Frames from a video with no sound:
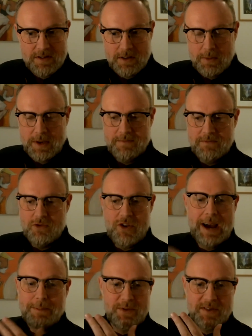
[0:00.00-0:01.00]
so we've
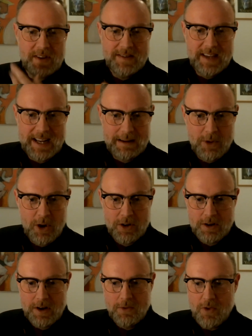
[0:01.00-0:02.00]
wrapped a data
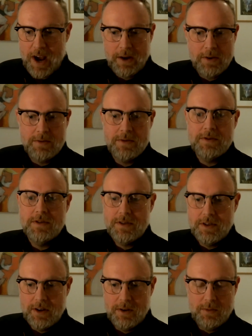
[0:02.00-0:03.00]
model around
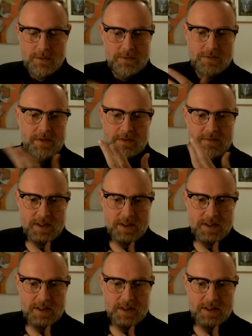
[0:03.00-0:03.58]
you know the,